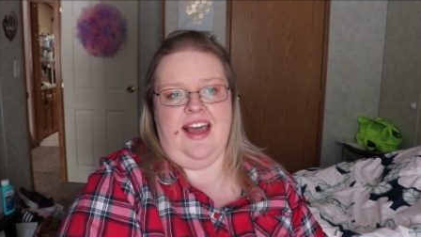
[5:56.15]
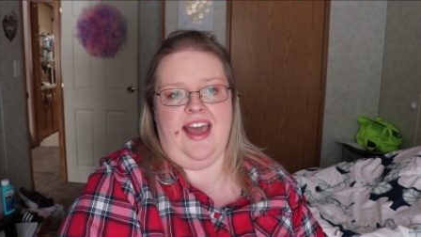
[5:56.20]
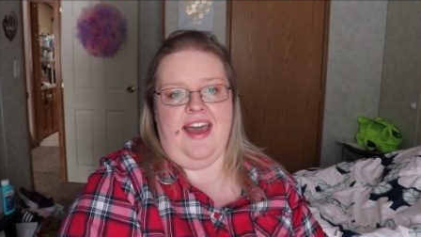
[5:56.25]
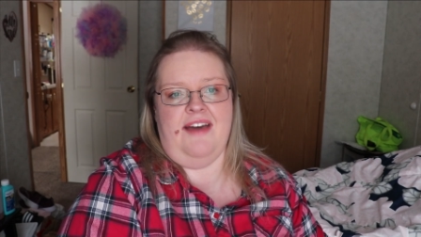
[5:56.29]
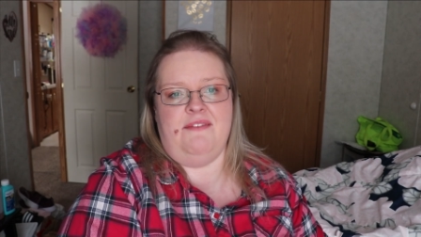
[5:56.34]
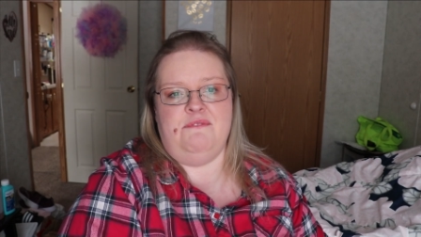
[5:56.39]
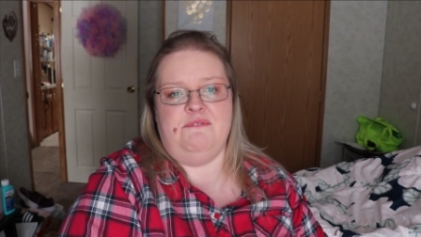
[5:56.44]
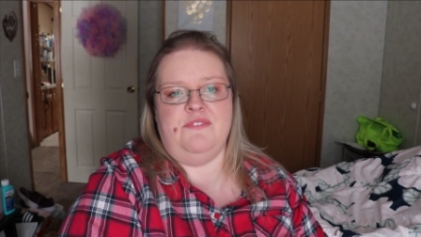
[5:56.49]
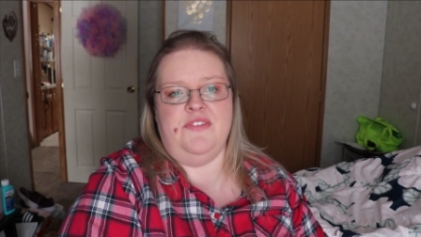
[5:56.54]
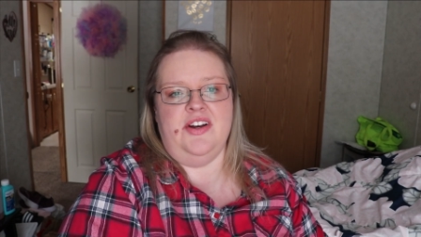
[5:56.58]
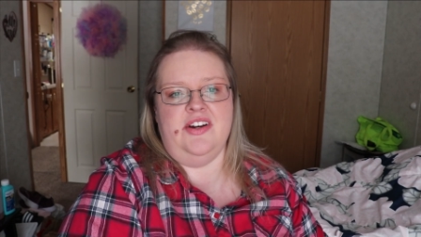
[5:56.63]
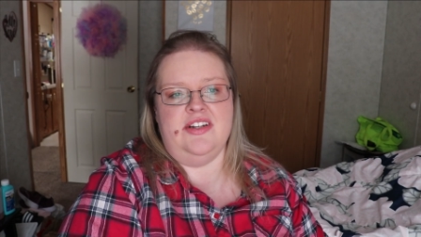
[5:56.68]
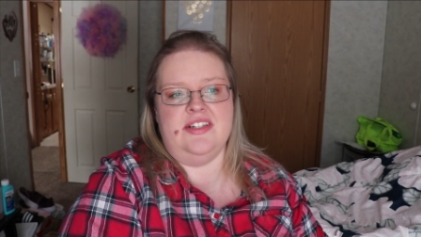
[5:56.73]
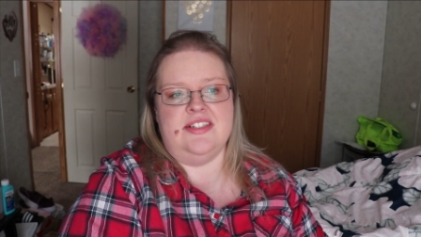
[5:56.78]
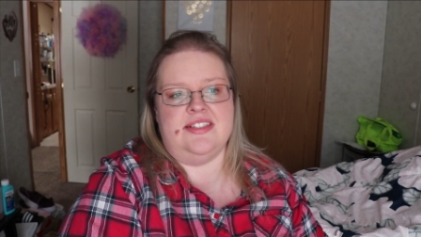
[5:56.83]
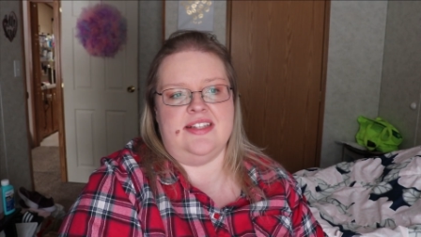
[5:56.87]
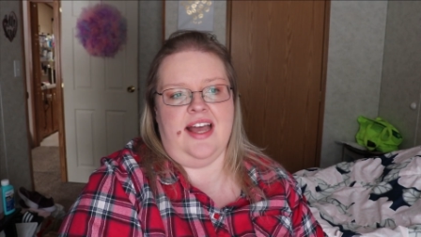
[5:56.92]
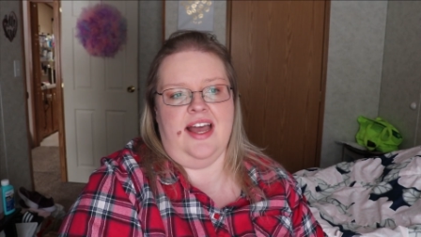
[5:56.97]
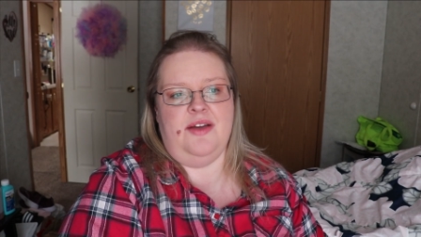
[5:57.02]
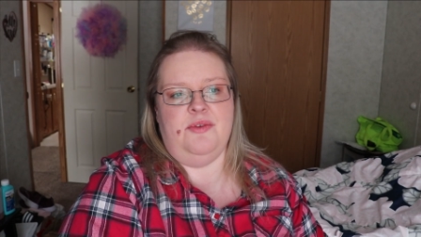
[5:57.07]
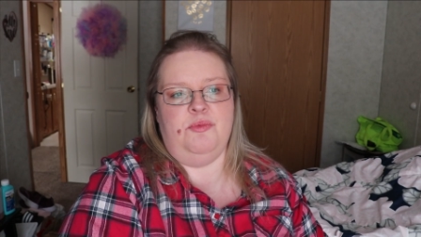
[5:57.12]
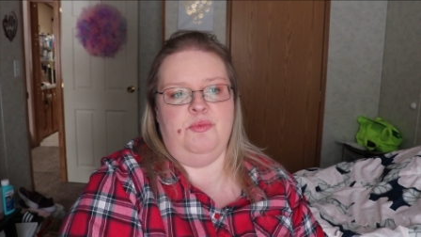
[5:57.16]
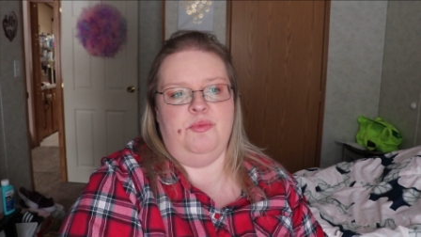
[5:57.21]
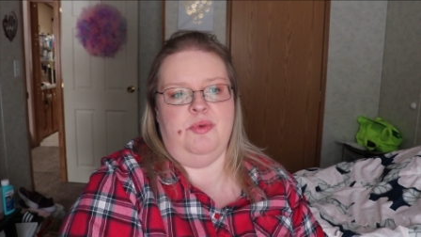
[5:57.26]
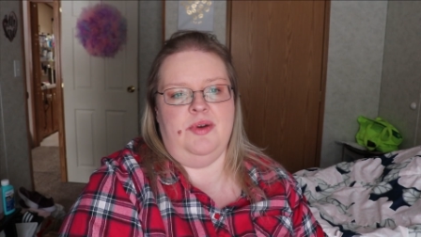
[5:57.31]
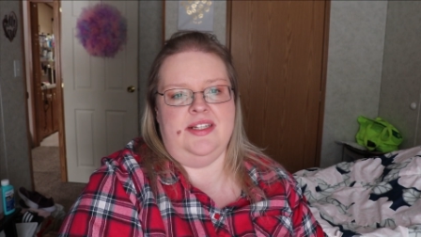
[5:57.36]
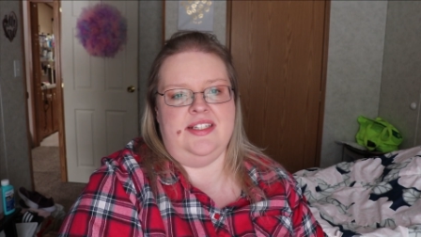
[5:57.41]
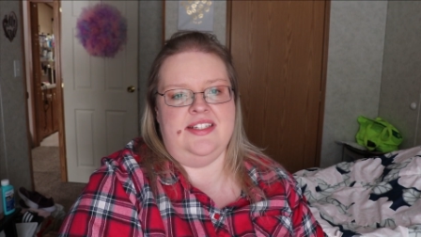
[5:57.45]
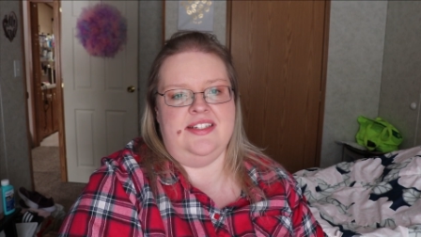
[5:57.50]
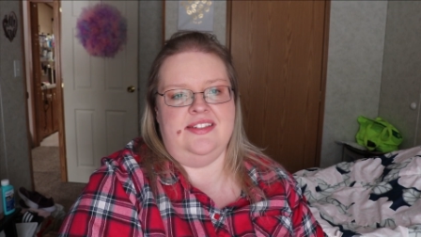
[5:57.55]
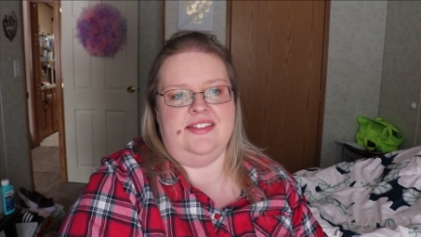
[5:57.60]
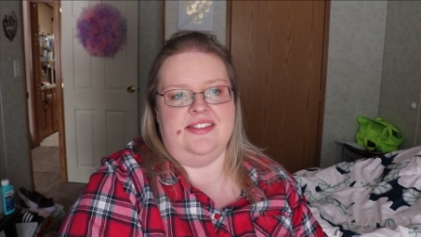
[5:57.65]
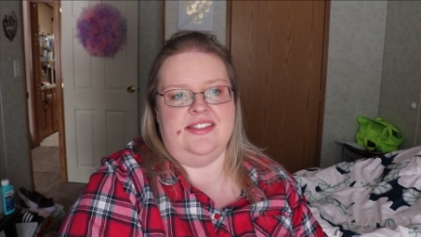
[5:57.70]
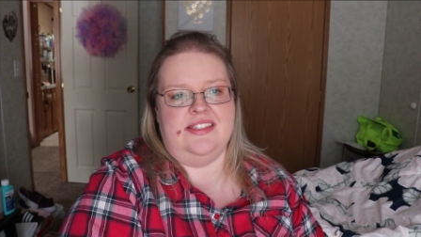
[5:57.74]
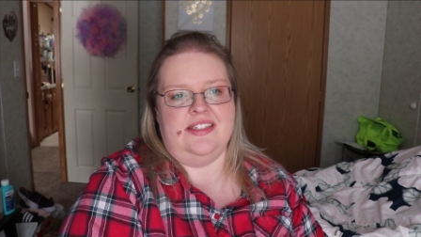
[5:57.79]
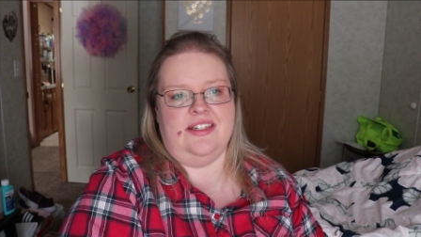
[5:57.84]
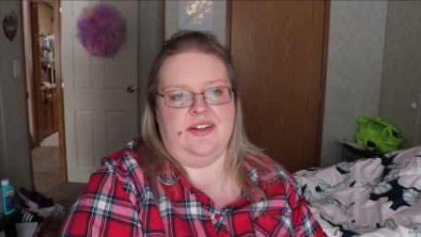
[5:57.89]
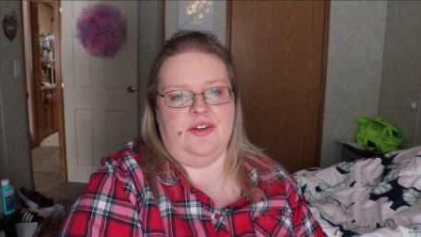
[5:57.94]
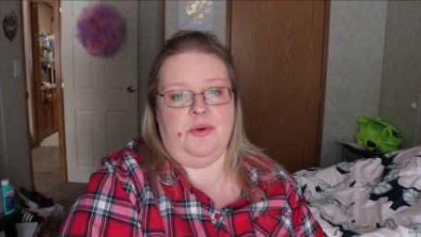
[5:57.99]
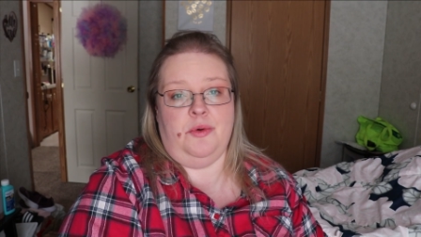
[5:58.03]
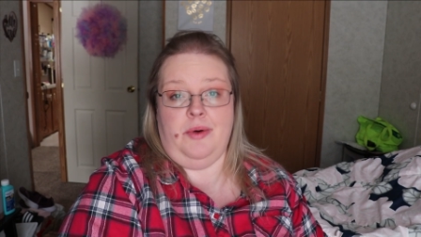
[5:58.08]
at first I
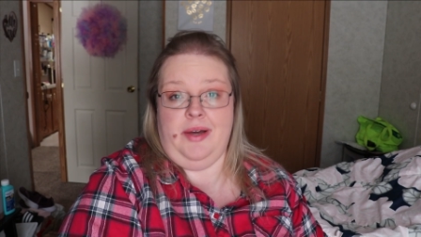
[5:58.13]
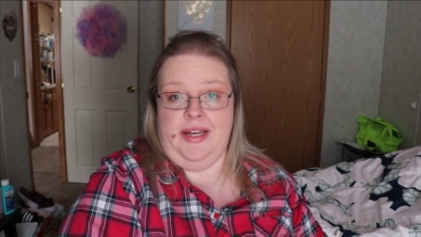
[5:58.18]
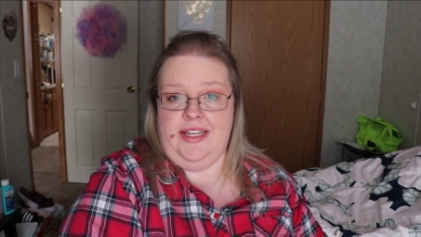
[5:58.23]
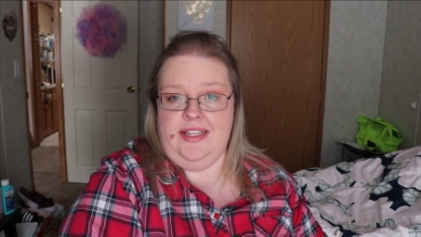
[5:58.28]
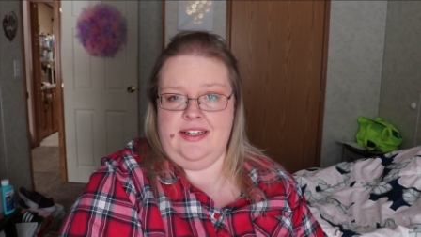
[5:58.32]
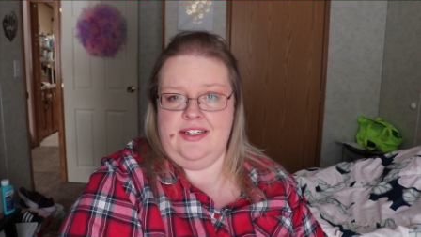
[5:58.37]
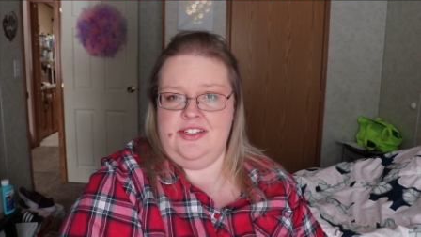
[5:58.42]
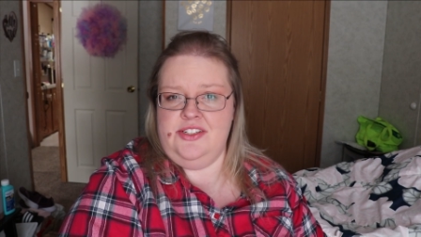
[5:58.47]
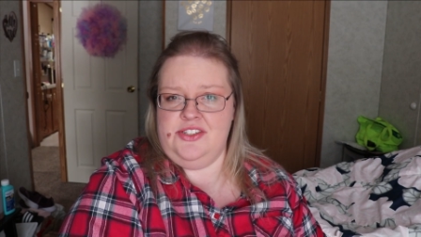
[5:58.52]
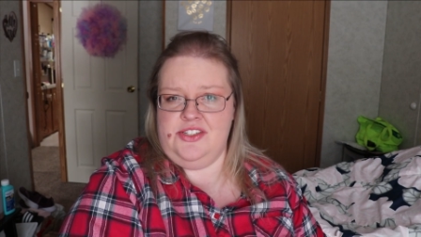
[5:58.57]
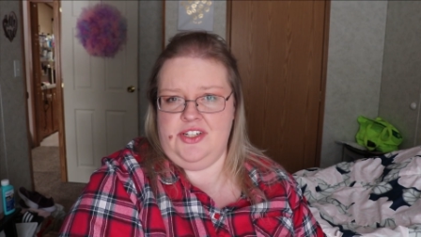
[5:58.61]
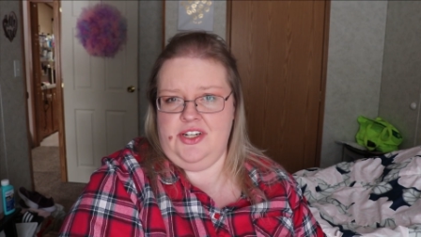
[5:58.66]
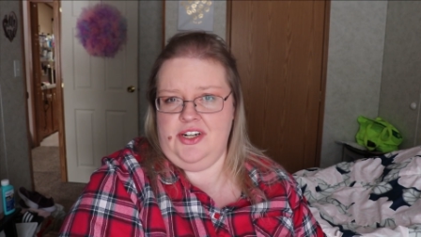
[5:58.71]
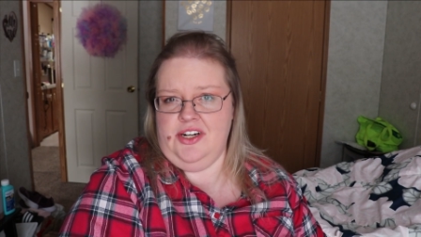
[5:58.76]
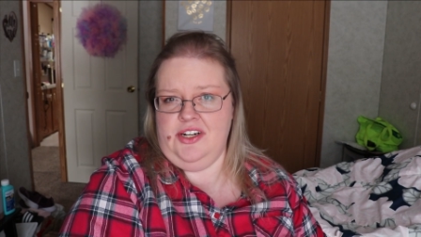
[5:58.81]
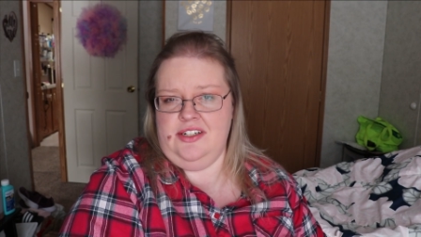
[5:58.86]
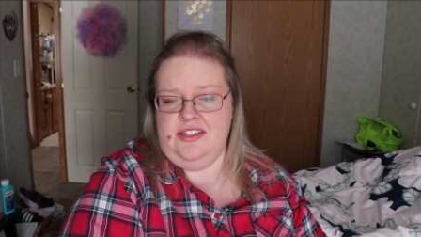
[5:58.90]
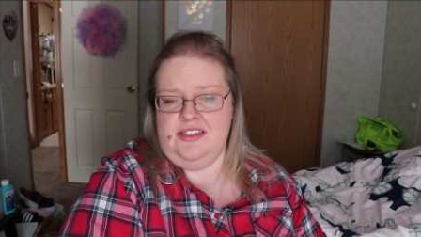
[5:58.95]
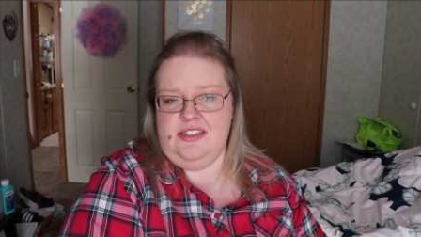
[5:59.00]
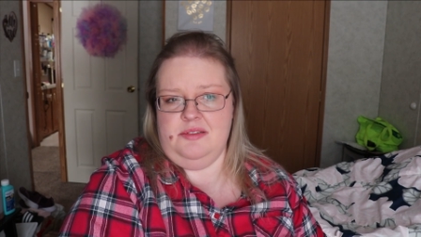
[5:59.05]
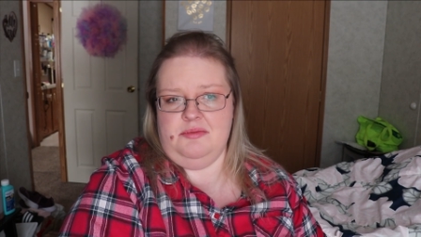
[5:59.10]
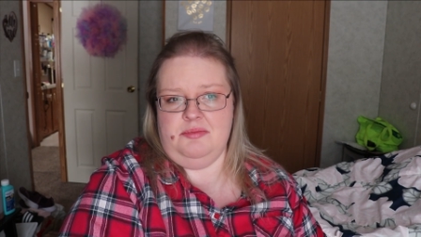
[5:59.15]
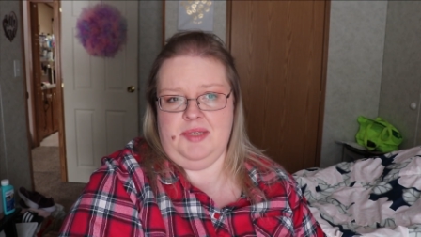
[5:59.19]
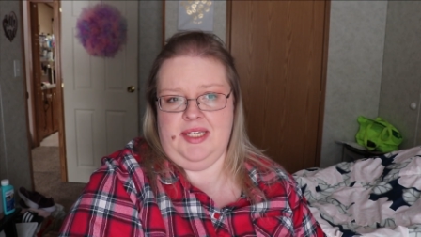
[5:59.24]
wasn't quite concerned